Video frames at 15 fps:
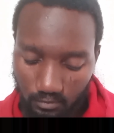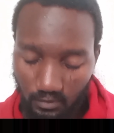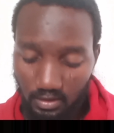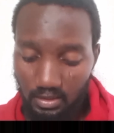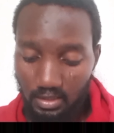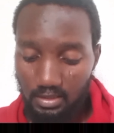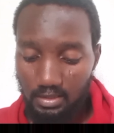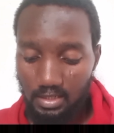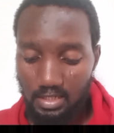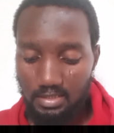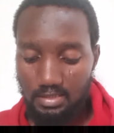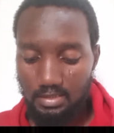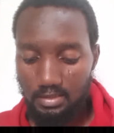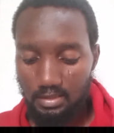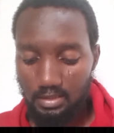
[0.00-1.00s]
Then the
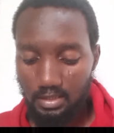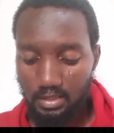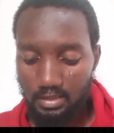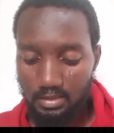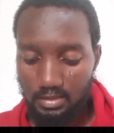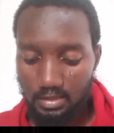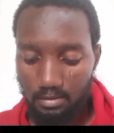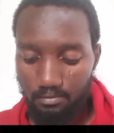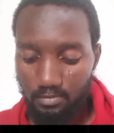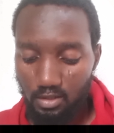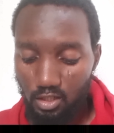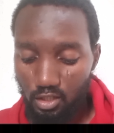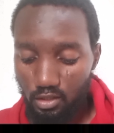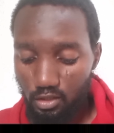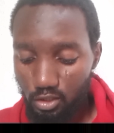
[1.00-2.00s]
next thing here is
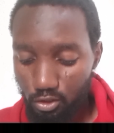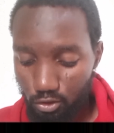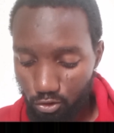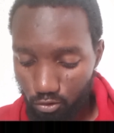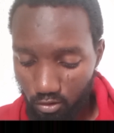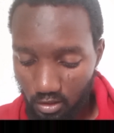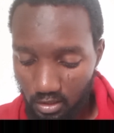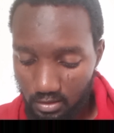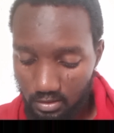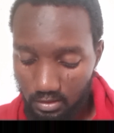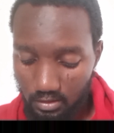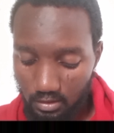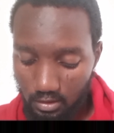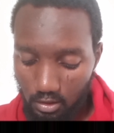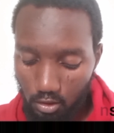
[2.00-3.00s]
insurance.
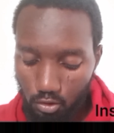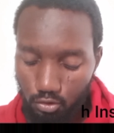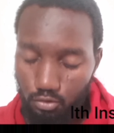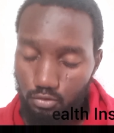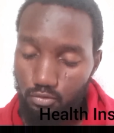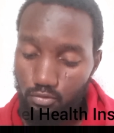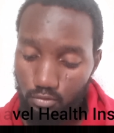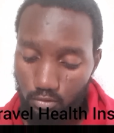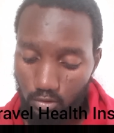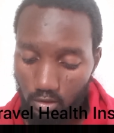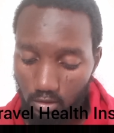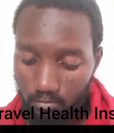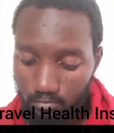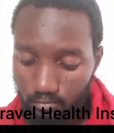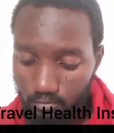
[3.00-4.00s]
So
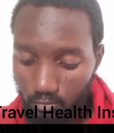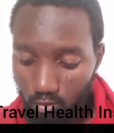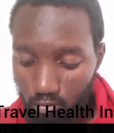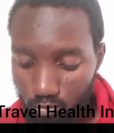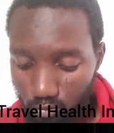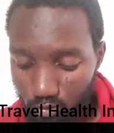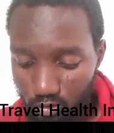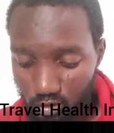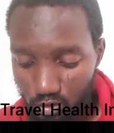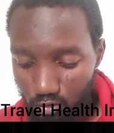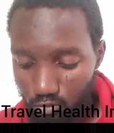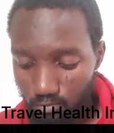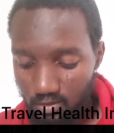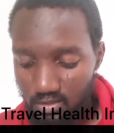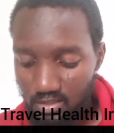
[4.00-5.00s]
although the
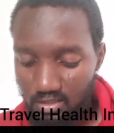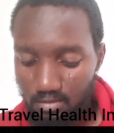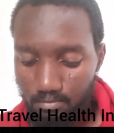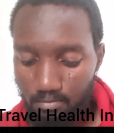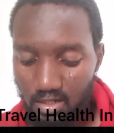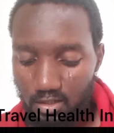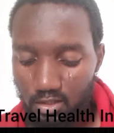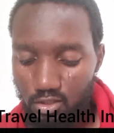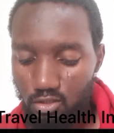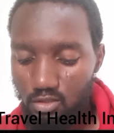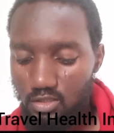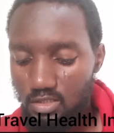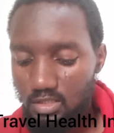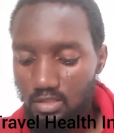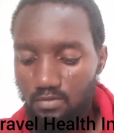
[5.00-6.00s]
Romanian migration
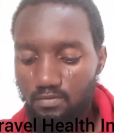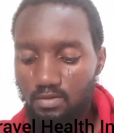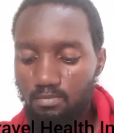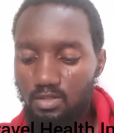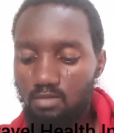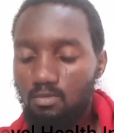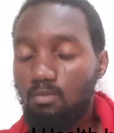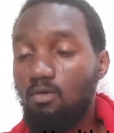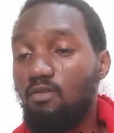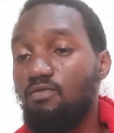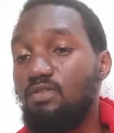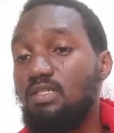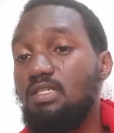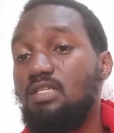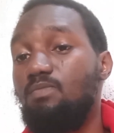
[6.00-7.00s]
receive a minimum of
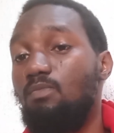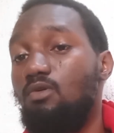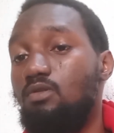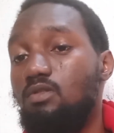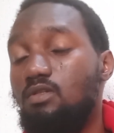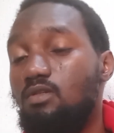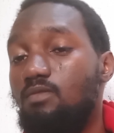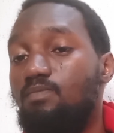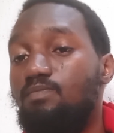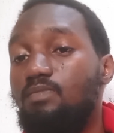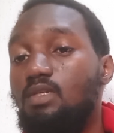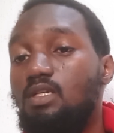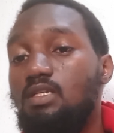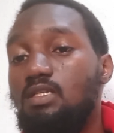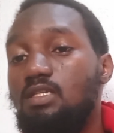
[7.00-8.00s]
6 months,
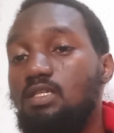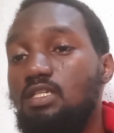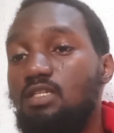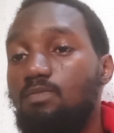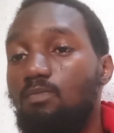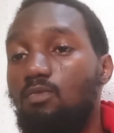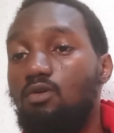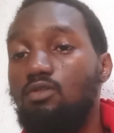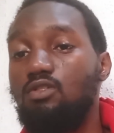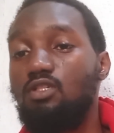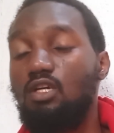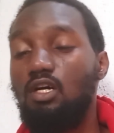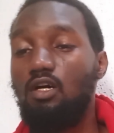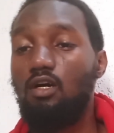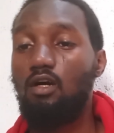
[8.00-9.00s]
6 month
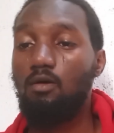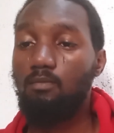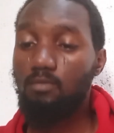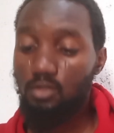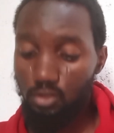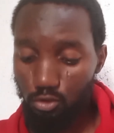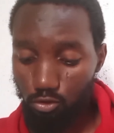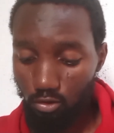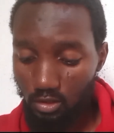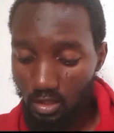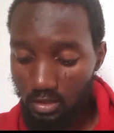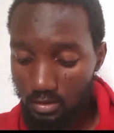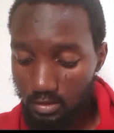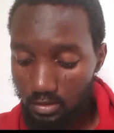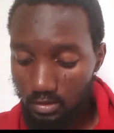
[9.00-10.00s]

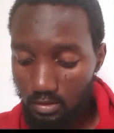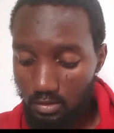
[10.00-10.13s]
insurance